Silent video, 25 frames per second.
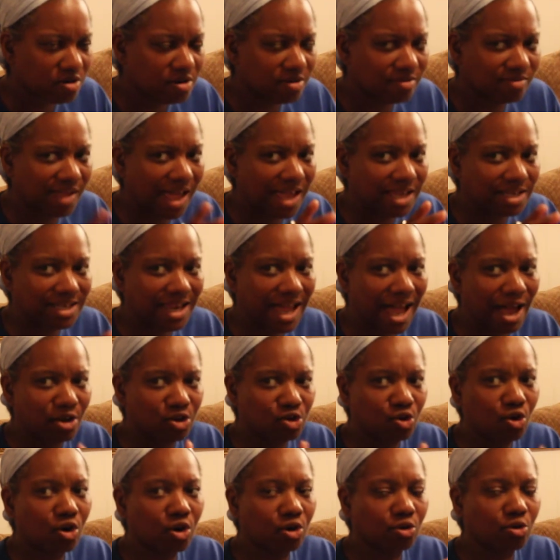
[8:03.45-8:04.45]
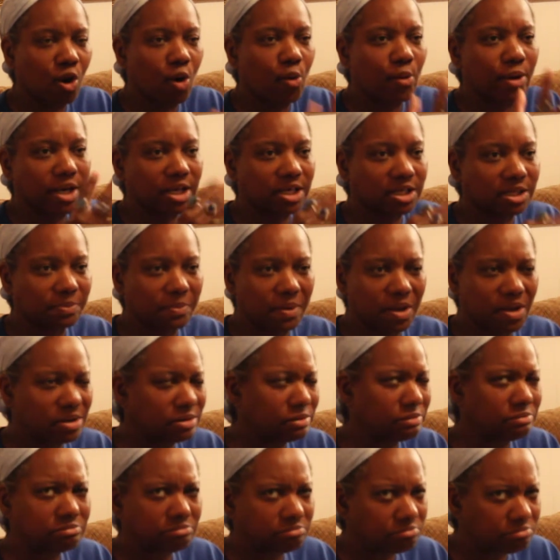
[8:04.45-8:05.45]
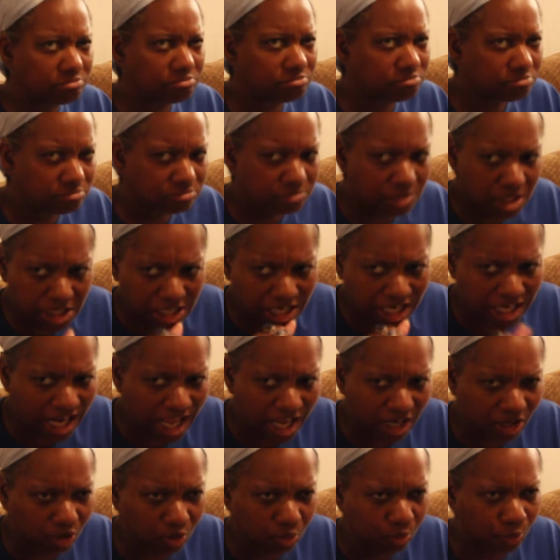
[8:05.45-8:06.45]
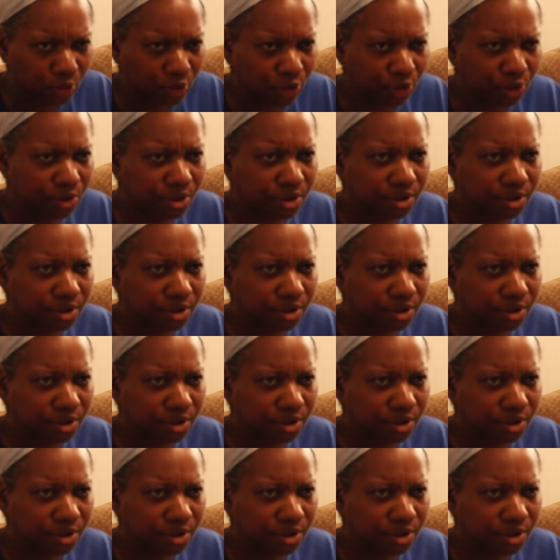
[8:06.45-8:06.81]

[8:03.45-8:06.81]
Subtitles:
That's how you're growing in spirit. Then I'm not going to work.